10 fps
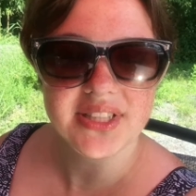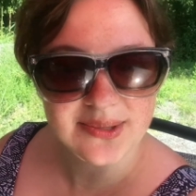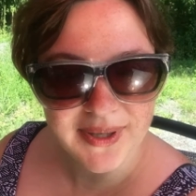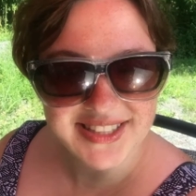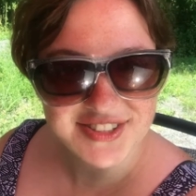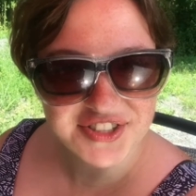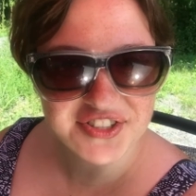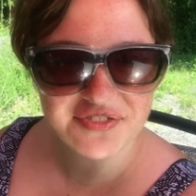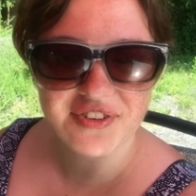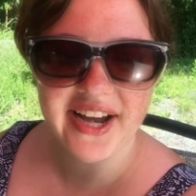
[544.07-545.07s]
with Spencer
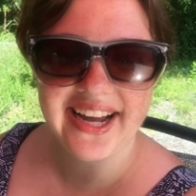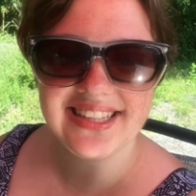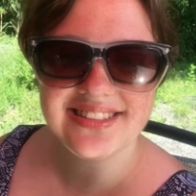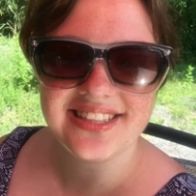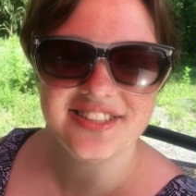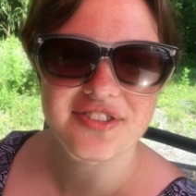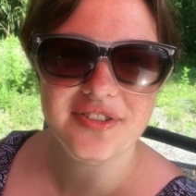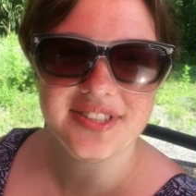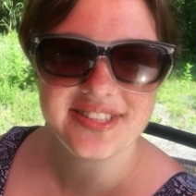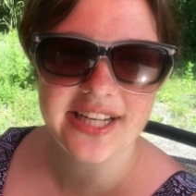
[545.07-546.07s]
to France and is
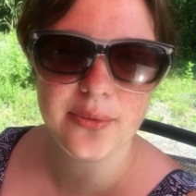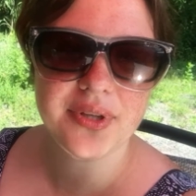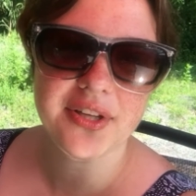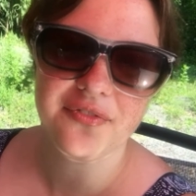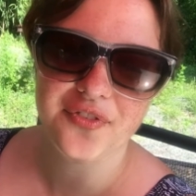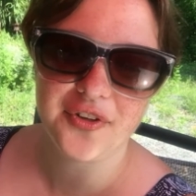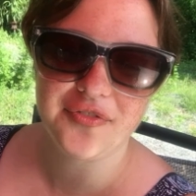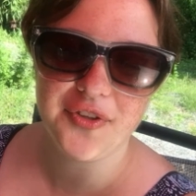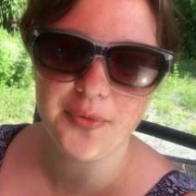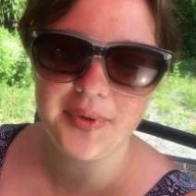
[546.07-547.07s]
going to stay with him for a
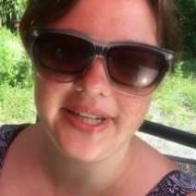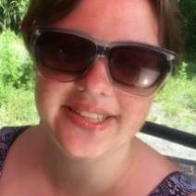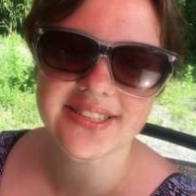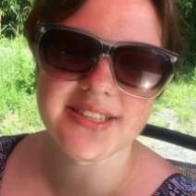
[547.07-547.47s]
few weeks.